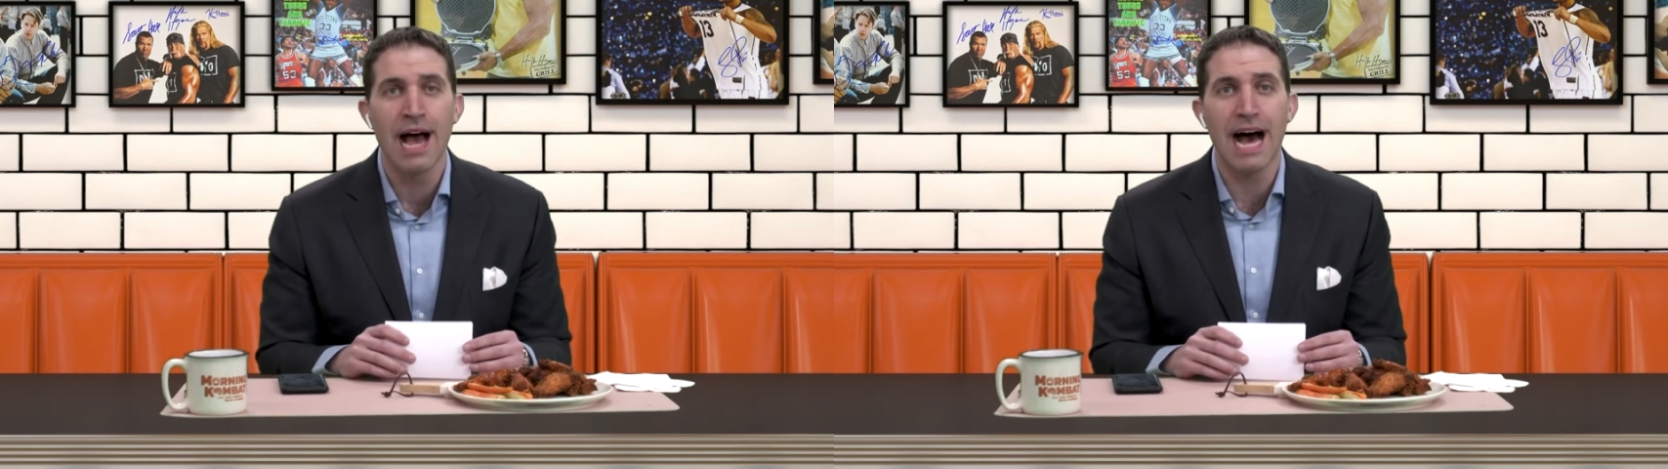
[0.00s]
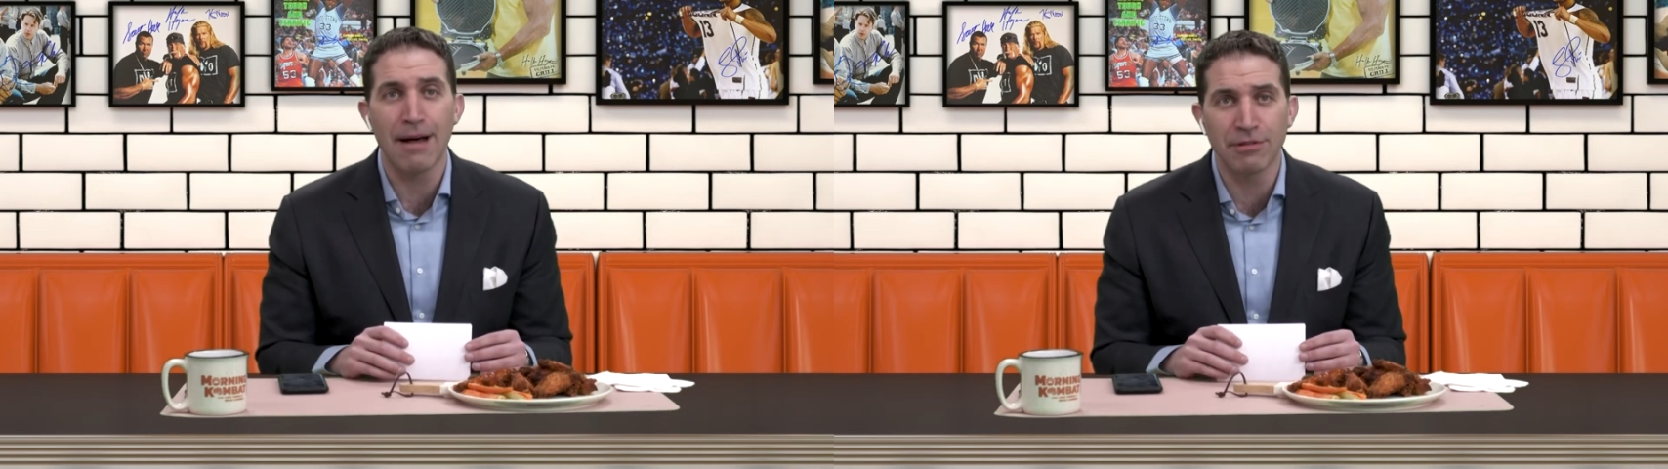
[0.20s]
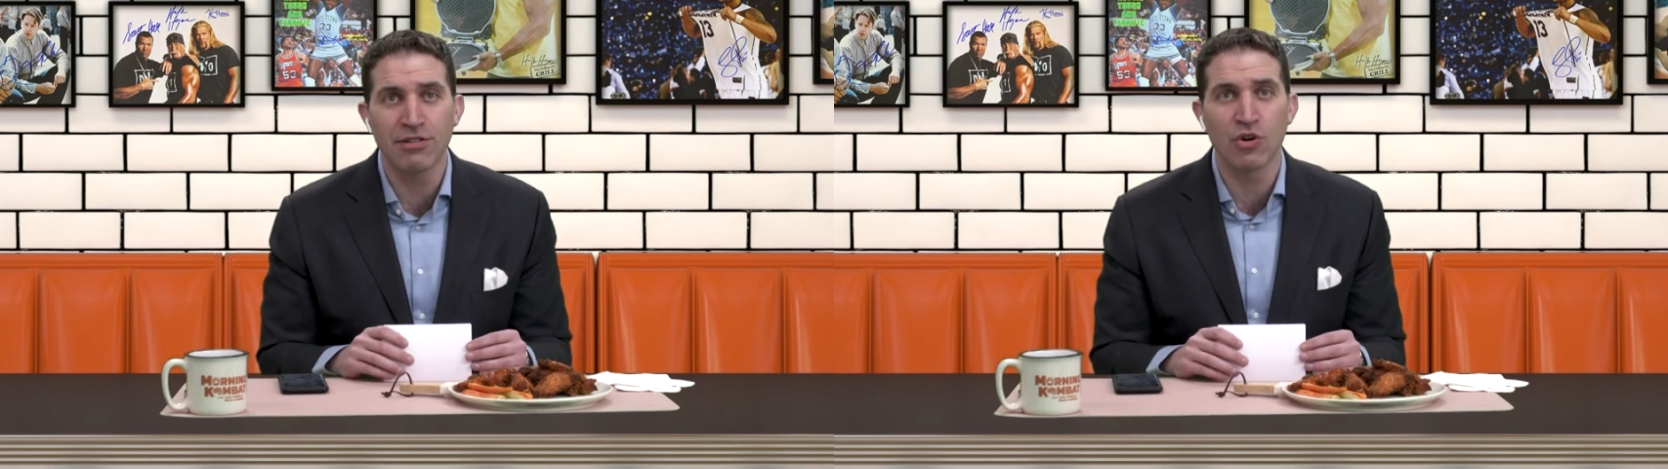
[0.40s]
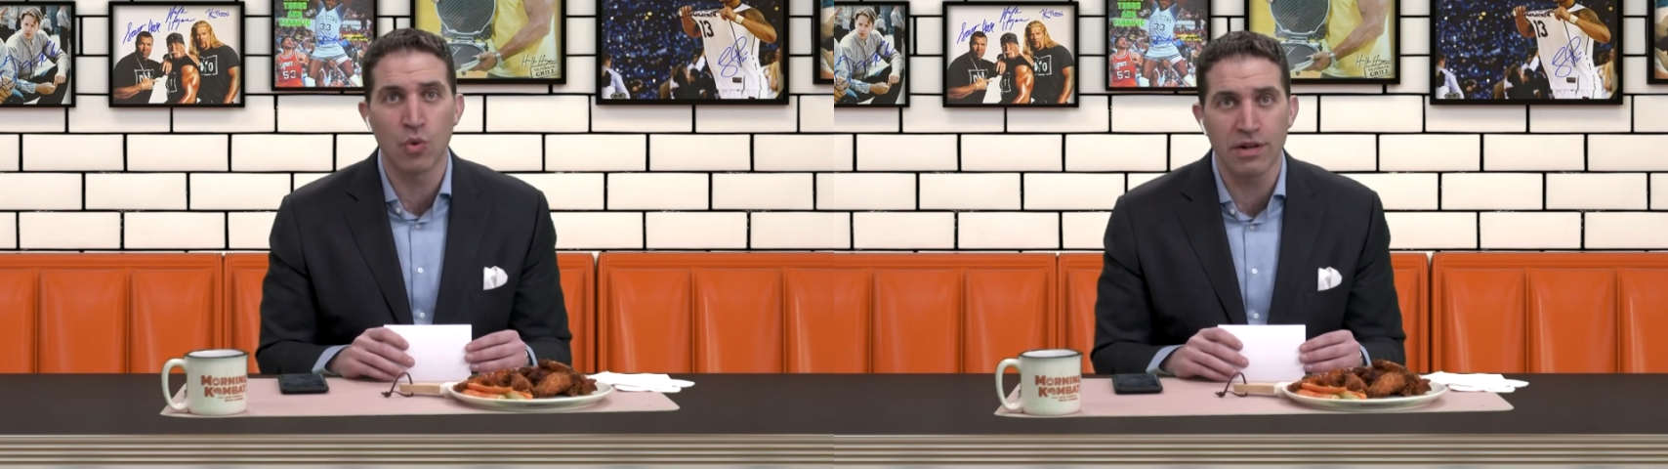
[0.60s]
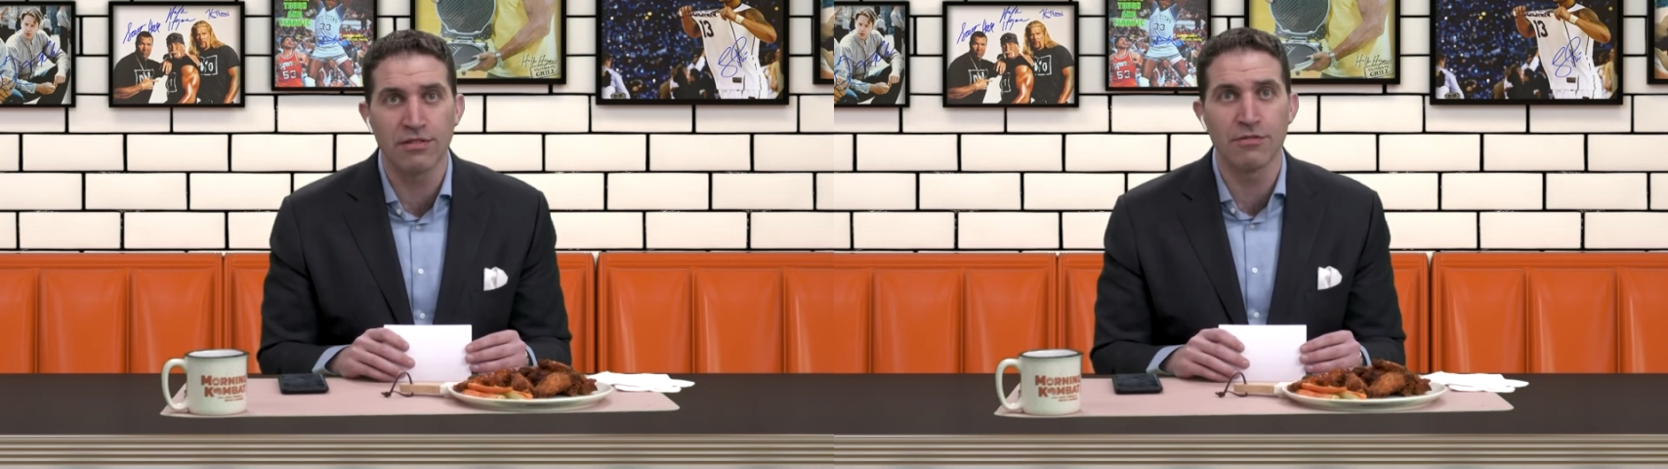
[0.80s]
opted to
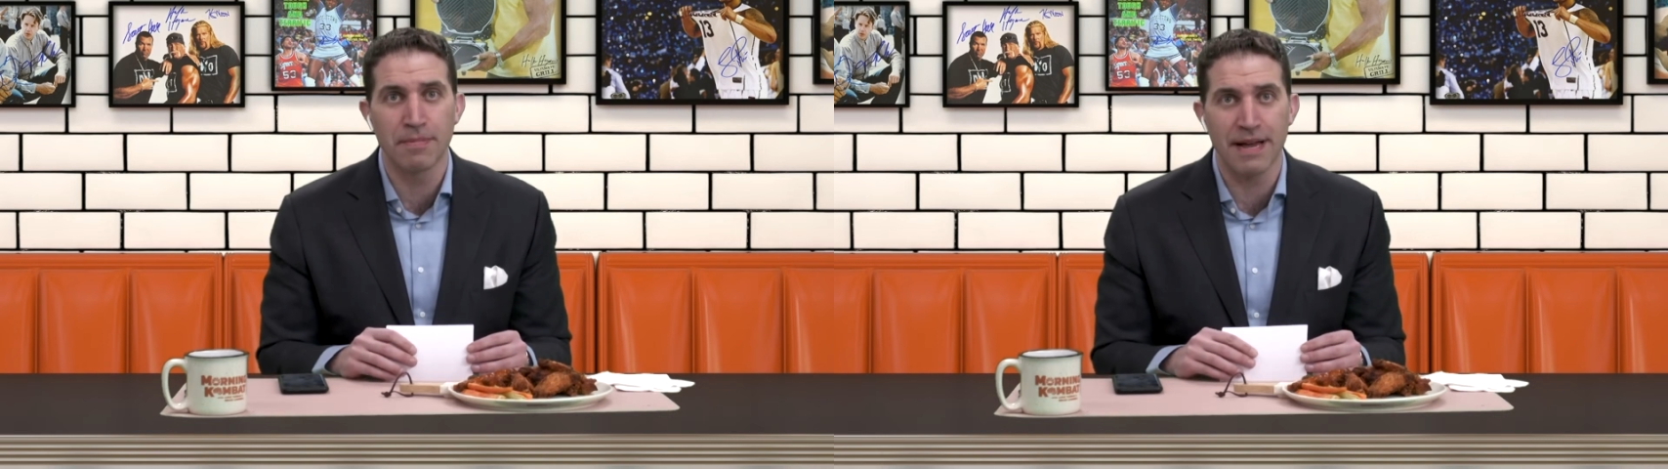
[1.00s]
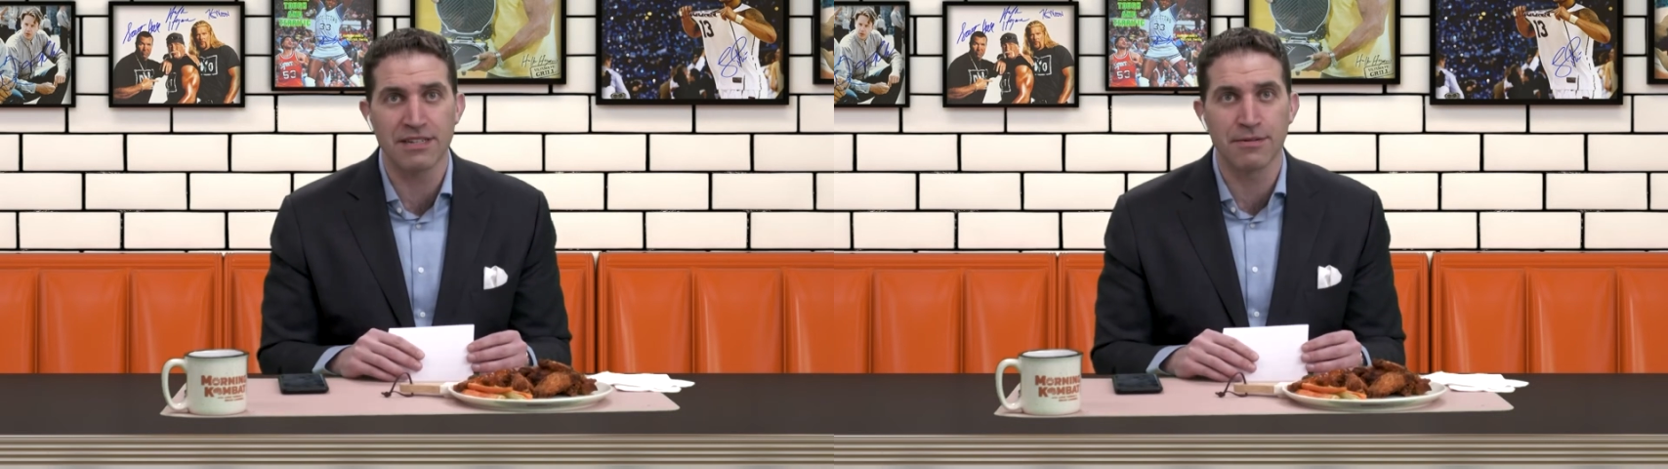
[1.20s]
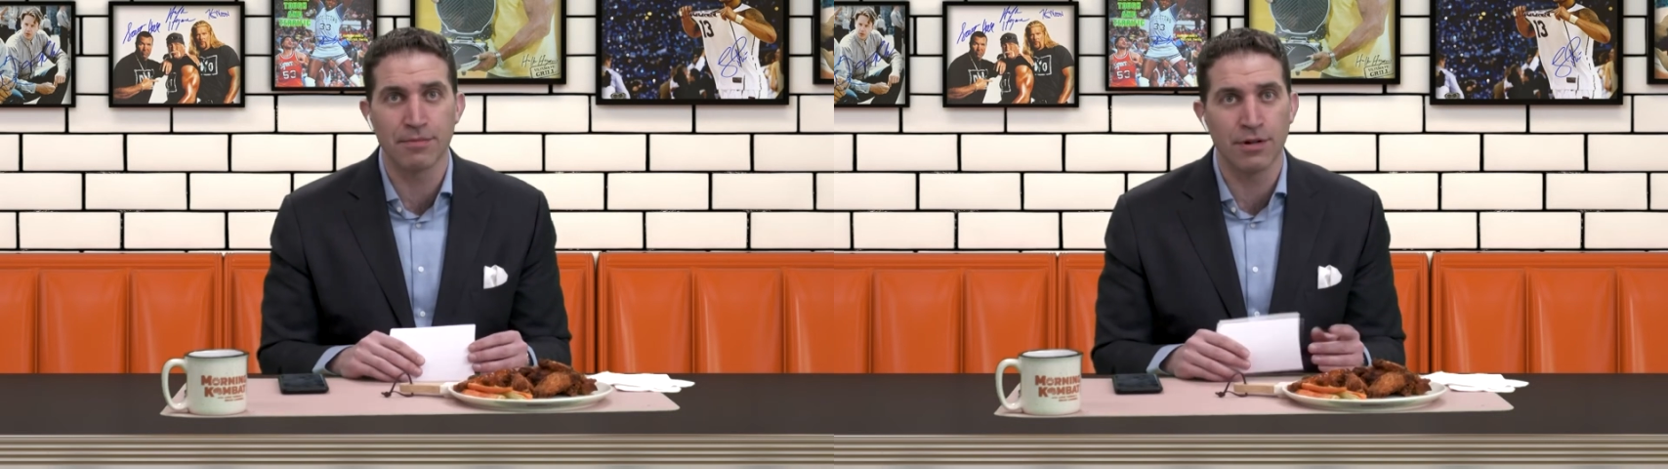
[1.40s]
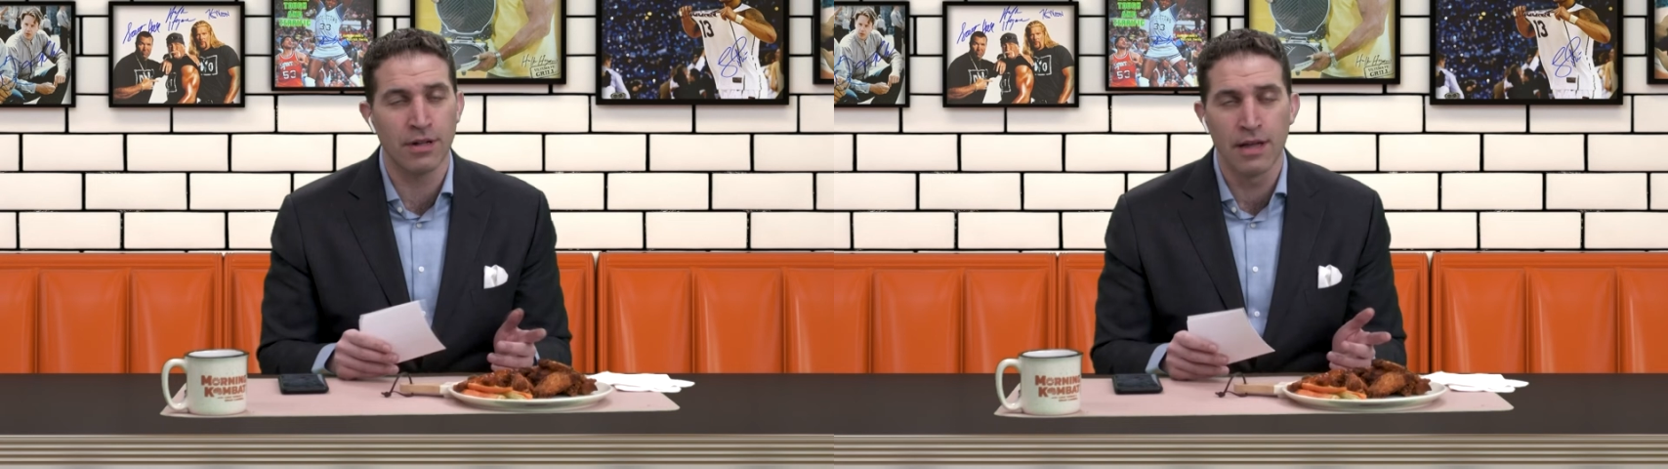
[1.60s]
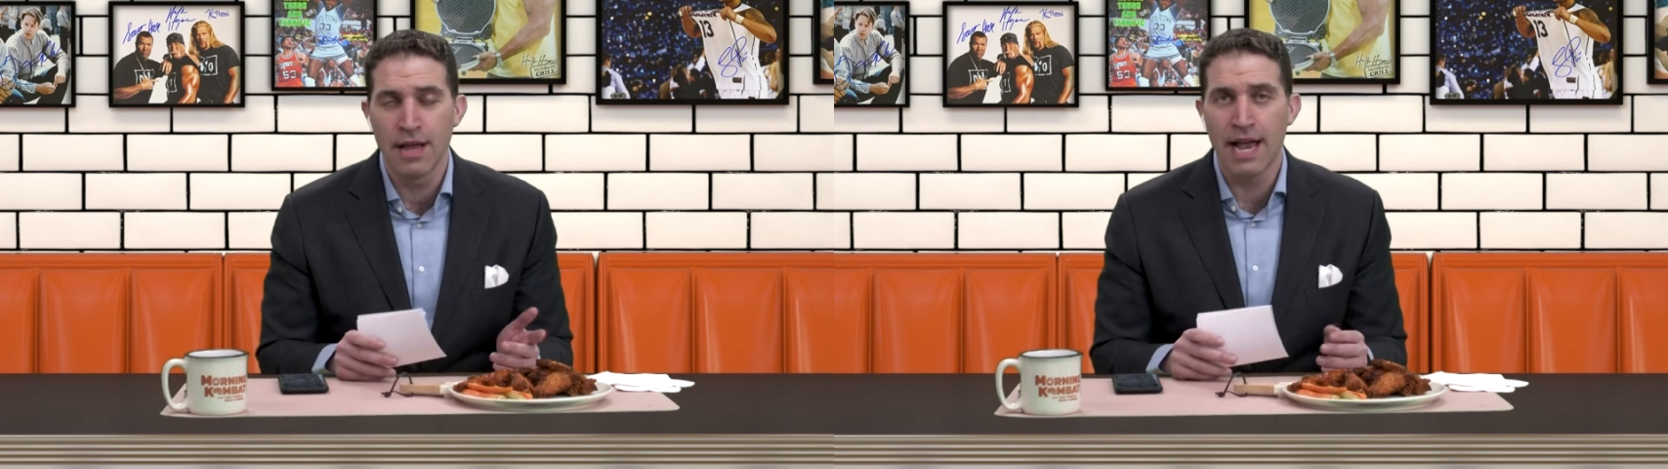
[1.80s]
quit Duke basketball,